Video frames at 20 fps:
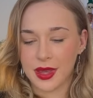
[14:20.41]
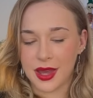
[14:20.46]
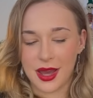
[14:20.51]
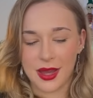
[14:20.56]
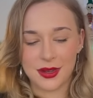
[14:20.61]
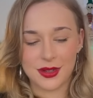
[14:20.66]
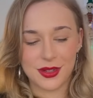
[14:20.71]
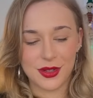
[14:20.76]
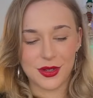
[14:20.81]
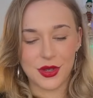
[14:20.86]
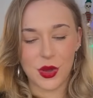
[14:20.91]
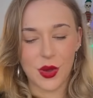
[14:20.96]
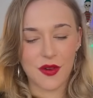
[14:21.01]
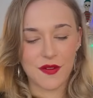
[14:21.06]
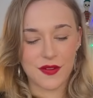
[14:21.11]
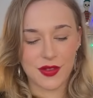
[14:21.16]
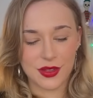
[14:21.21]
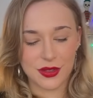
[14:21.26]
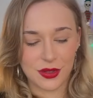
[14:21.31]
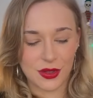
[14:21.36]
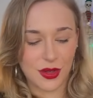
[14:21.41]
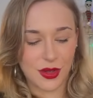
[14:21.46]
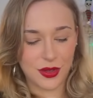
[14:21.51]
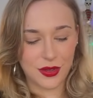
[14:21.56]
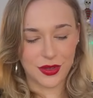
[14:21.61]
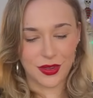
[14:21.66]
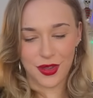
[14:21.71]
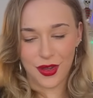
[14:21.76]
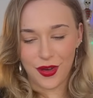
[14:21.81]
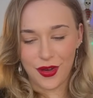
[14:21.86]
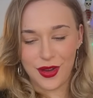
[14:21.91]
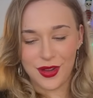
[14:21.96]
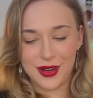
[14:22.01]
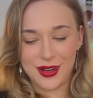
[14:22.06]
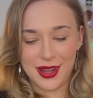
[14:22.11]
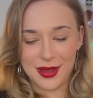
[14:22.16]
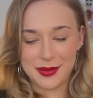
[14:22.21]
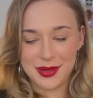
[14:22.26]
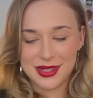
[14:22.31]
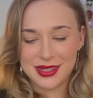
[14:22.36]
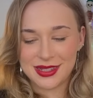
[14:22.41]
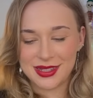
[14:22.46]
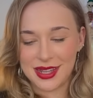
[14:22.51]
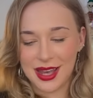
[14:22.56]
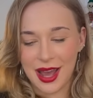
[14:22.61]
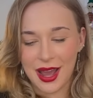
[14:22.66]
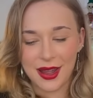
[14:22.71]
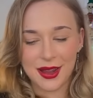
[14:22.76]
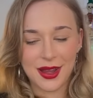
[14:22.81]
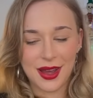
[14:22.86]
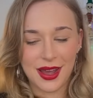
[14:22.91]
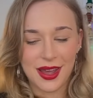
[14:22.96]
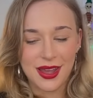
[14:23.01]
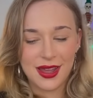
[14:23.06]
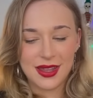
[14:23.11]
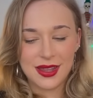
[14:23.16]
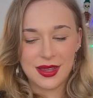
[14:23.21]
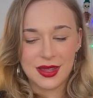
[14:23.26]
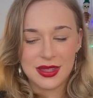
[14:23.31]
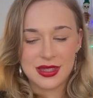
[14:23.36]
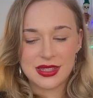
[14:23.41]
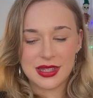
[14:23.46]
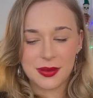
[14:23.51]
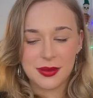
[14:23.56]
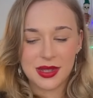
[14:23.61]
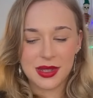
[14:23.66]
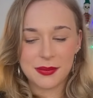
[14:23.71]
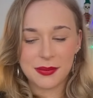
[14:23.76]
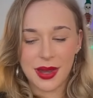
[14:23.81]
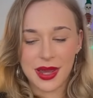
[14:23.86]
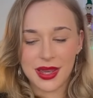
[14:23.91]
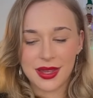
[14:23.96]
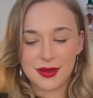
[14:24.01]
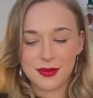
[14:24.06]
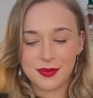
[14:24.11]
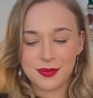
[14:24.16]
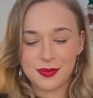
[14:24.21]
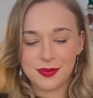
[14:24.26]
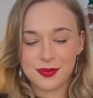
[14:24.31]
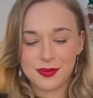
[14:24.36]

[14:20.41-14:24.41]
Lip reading: I don't know if it's good though. Let me see. Something might